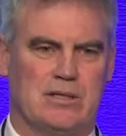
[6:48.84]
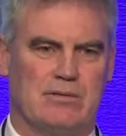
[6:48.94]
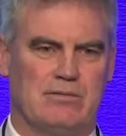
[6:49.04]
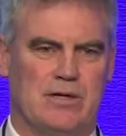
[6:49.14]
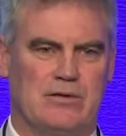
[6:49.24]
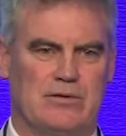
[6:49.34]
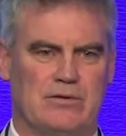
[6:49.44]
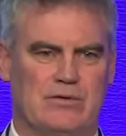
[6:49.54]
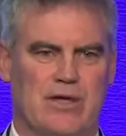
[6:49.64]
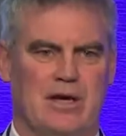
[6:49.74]
that involved
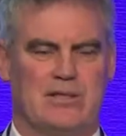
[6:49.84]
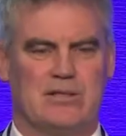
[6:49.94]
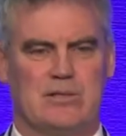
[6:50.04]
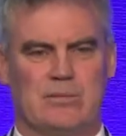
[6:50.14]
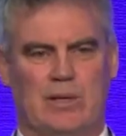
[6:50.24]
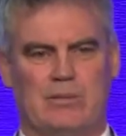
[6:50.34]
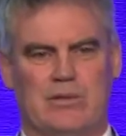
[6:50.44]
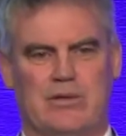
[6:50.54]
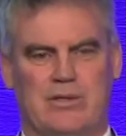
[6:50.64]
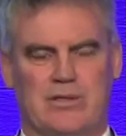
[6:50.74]
thousands of people
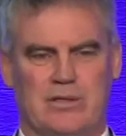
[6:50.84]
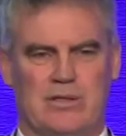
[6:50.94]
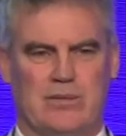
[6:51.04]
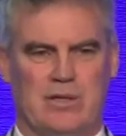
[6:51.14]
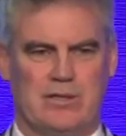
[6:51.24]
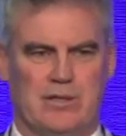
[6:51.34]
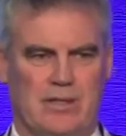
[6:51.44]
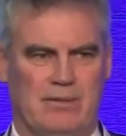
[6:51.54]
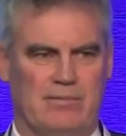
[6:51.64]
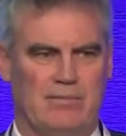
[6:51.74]
across the
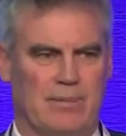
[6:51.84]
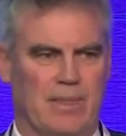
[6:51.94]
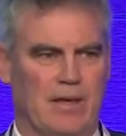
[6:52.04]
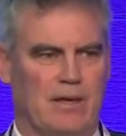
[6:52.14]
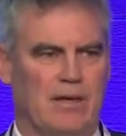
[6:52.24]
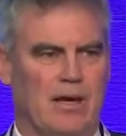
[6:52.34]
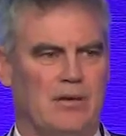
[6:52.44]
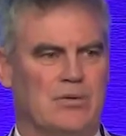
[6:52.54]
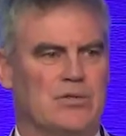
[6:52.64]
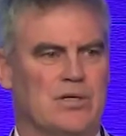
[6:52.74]
community
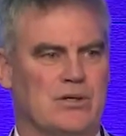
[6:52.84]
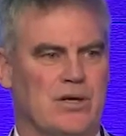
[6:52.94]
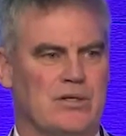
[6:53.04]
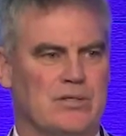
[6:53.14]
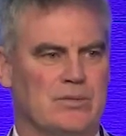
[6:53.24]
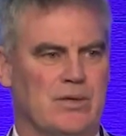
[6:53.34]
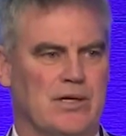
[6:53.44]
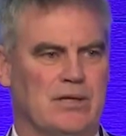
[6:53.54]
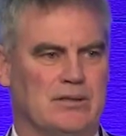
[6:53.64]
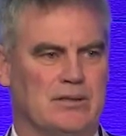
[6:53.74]
and also those that
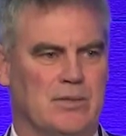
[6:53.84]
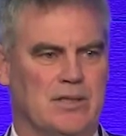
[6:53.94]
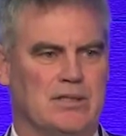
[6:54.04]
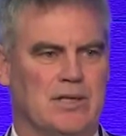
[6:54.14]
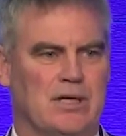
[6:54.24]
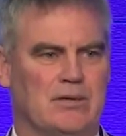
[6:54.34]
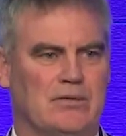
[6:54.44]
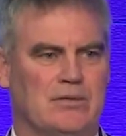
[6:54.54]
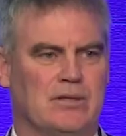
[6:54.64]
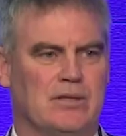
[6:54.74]
worked in
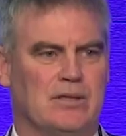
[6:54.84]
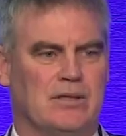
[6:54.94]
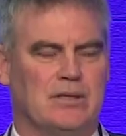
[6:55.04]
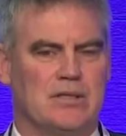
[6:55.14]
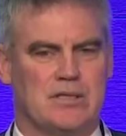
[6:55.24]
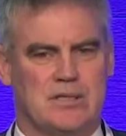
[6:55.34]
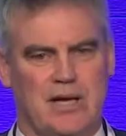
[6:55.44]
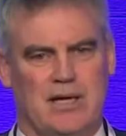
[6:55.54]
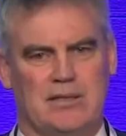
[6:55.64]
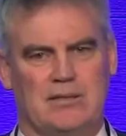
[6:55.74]
health to
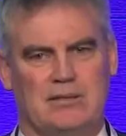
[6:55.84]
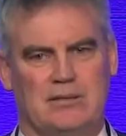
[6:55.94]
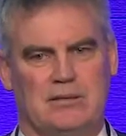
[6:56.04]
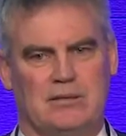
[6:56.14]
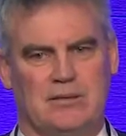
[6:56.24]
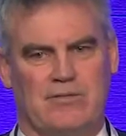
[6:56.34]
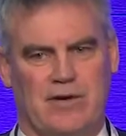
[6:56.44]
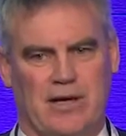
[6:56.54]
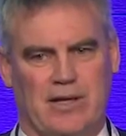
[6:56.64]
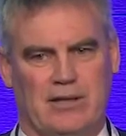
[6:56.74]
start
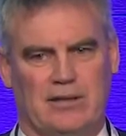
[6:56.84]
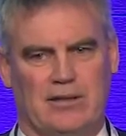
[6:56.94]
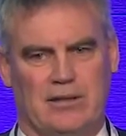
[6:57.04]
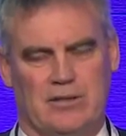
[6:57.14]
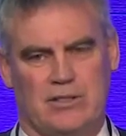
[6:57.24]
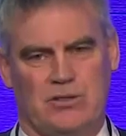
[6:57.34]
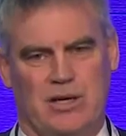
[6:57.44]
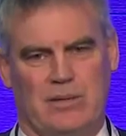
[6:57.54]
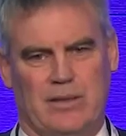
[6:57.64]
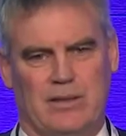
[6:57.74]
defining and
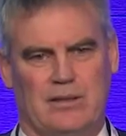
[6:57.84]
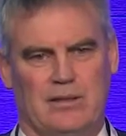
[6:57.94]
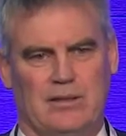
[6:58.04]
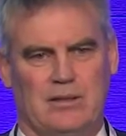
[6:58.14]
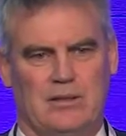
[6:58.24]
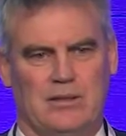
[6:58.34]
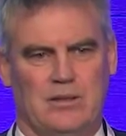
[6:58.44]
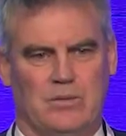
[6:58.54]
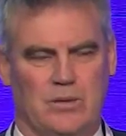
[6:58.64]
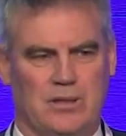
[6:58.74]
describing
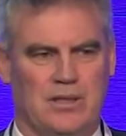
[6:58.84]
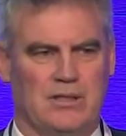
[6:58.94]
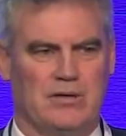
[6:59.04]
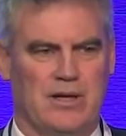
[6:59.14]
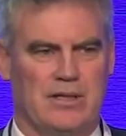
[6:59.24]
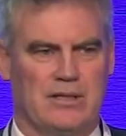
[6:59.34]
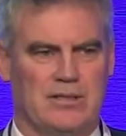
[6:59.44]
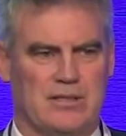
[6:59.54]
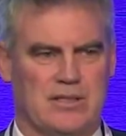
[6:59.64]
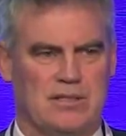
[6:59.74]
what an integrated
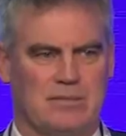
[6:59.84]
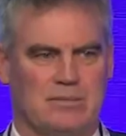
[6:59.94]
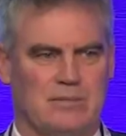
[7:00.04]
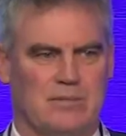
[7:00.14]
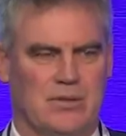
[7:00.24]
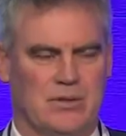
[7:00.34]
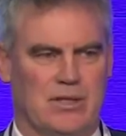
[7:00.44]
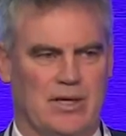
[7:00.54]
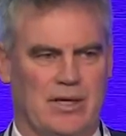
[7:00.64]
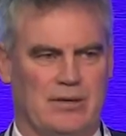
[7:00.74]
system looked
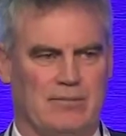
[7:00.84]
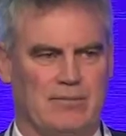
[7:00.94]
like.